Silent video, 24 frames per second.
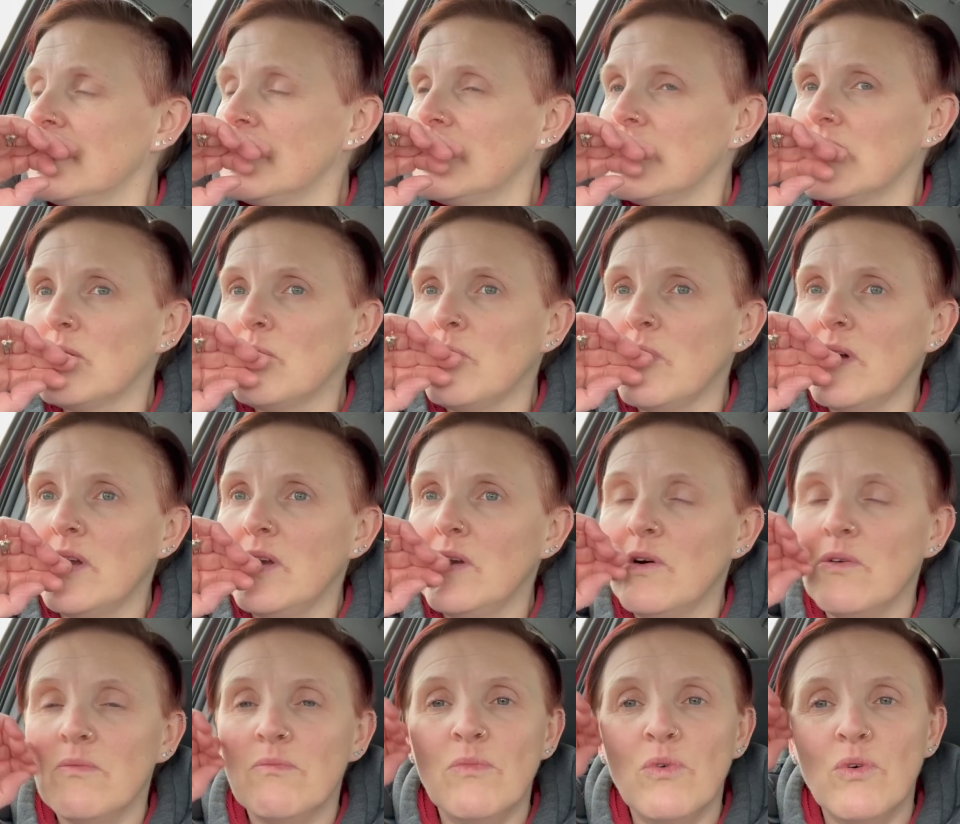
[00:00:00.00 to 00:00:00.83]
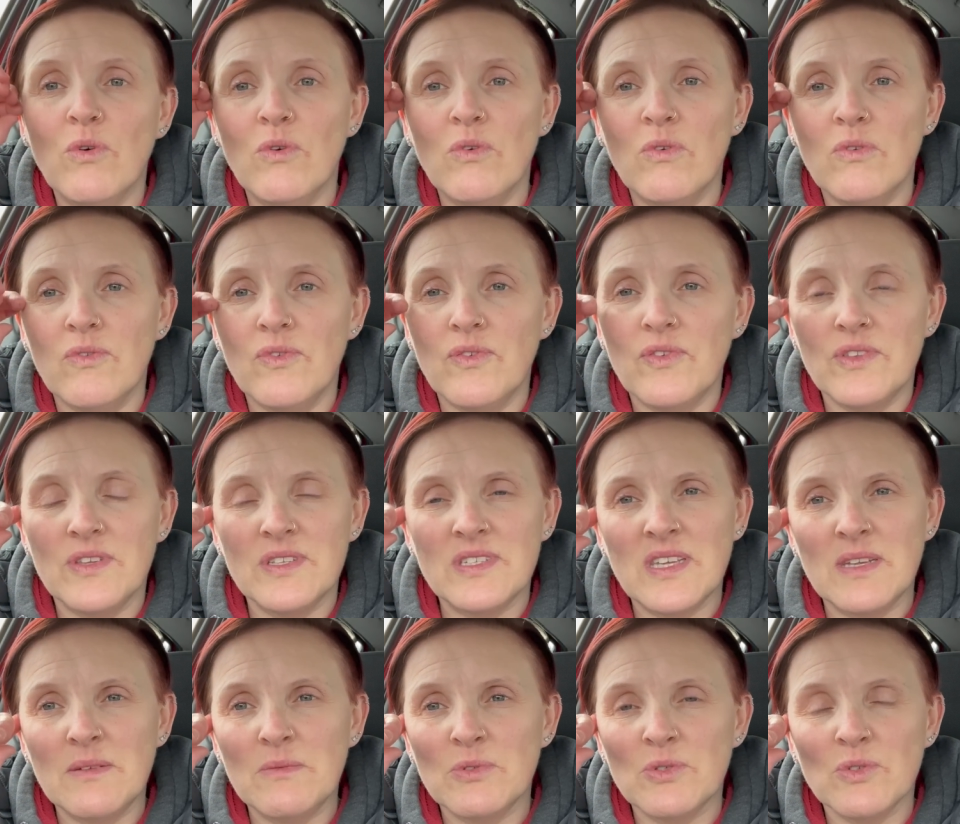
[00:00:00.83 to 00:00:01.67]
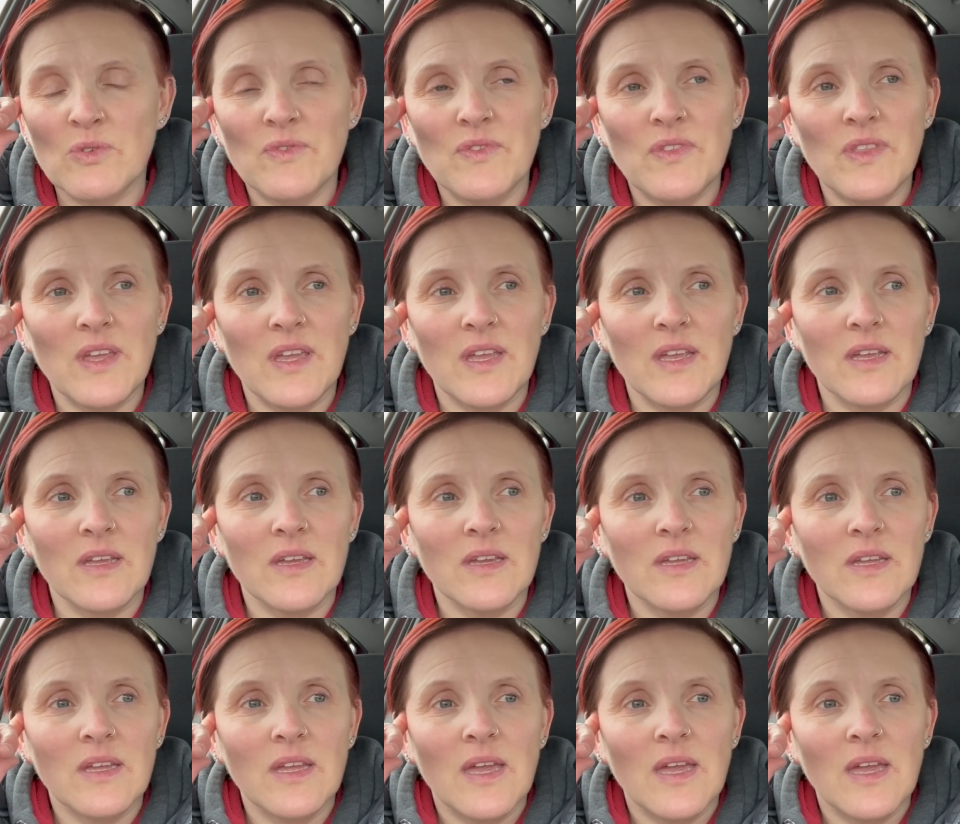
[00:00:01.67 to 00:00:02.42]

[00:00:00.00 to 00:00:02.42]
quite a lot more for the same sort of thing.